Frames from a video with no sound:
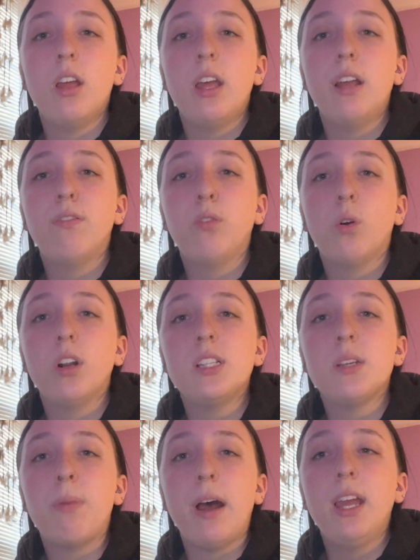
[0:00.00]
In Florida,
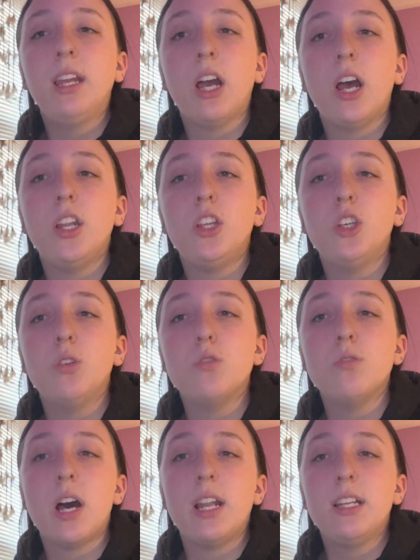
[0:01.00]
to buy a gun, you
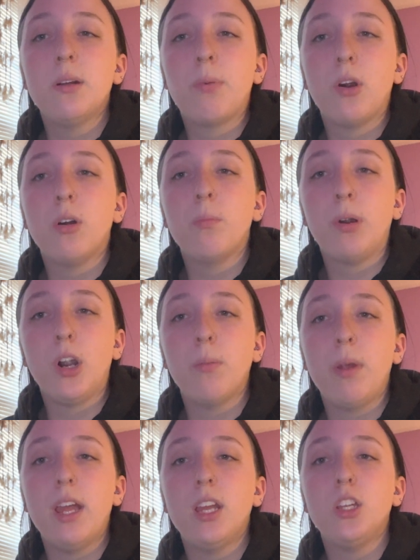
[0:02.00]
do not need a
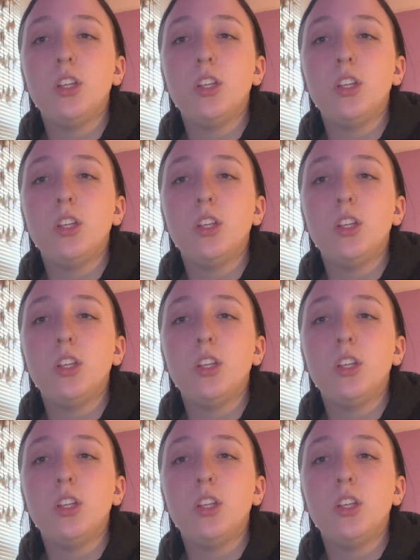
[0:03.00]
permit,